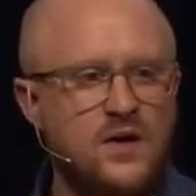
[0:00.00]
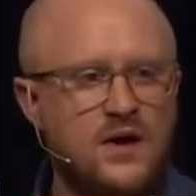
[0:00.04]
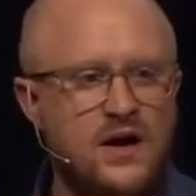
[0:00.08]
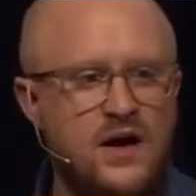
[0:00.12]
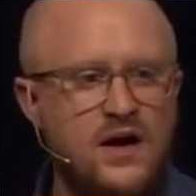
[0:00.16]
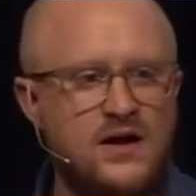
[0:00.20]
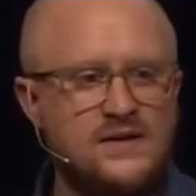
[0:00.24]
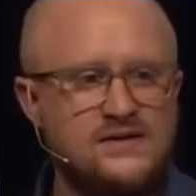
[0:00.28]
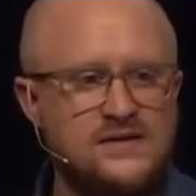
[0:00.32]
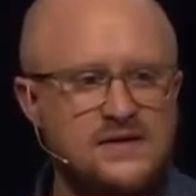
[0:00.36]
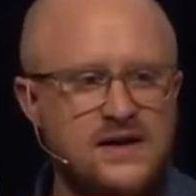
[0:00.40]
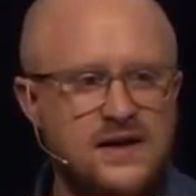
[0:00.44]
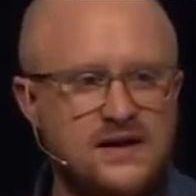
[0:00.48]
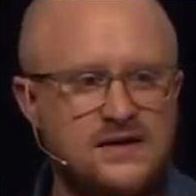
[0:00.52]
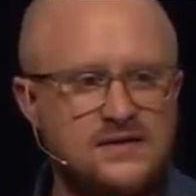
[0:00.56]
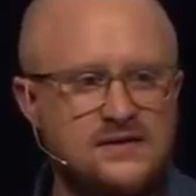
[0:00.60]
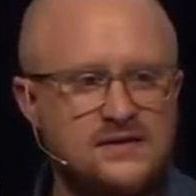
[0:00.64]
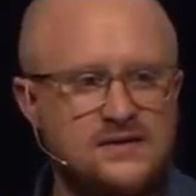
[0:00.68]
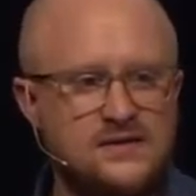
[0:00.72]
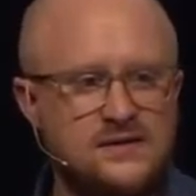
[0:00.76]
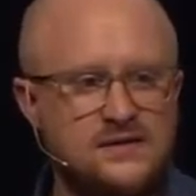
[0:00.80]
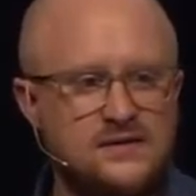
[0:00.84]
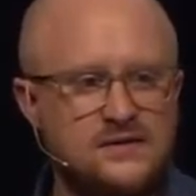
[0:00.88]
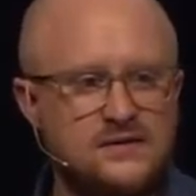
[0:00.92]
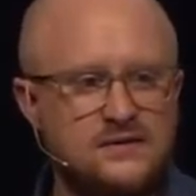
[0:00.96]
what God
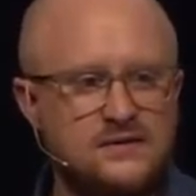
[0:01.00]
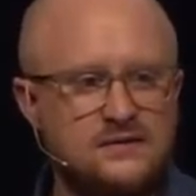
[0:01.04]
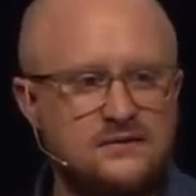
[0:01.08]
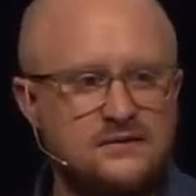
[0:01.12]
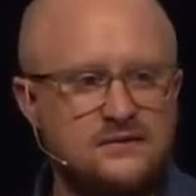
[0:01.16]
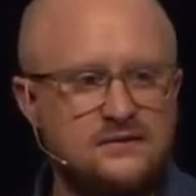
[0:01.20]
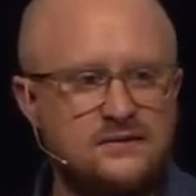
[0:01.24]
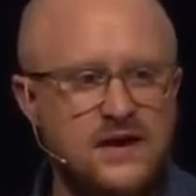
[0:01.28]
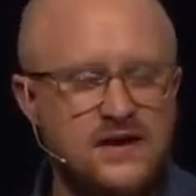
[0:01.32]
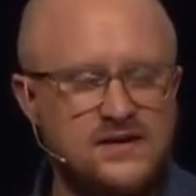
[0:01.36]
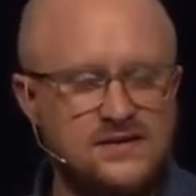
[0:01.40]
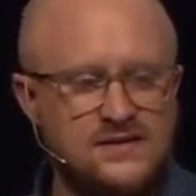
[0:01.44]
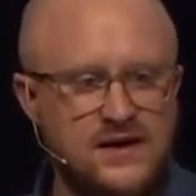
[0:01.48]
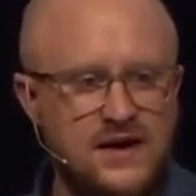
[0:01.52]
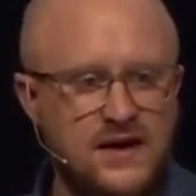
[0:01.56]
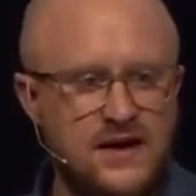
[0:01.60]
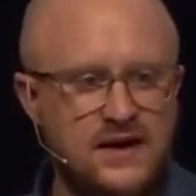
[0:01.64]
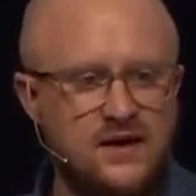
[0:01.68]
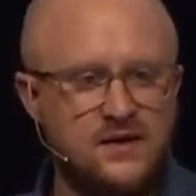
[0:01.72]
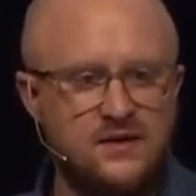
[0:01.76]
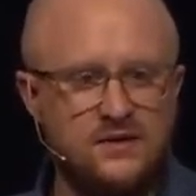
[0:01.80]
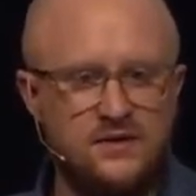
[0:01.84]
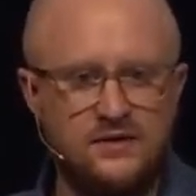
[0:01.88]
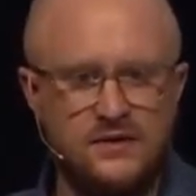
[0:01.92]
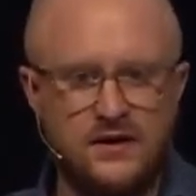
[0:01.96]
says and
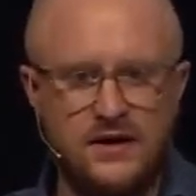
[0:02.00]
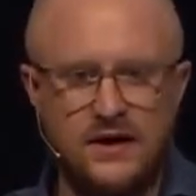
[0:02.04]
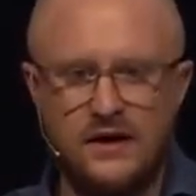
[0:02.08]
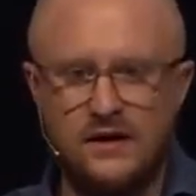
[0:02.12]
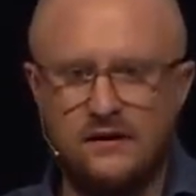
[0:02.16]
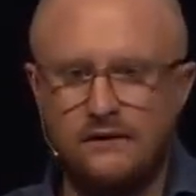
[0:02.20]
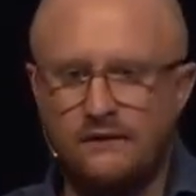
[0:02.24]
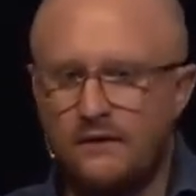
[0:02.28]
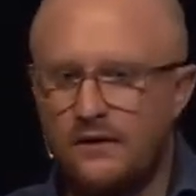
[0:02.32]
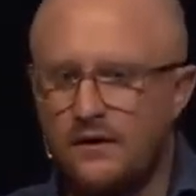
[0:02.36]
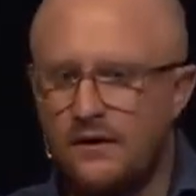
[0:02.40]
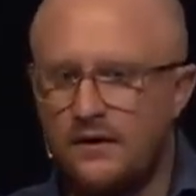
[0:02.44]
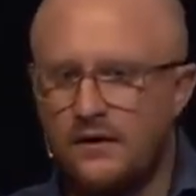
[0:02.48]
saying it or doing it,